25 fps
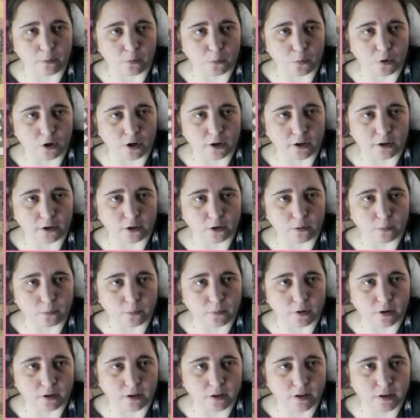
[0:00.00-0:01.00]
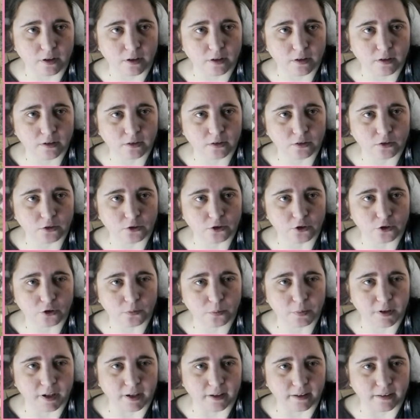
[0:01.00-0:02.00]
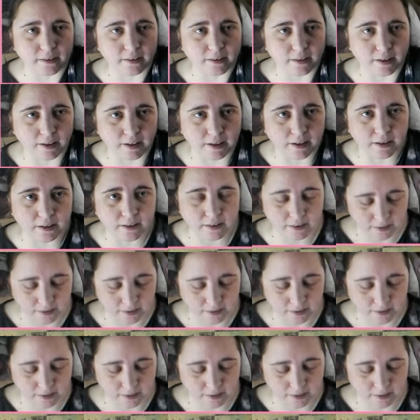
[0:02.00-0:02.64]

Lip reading: I've been working on, but should be able to see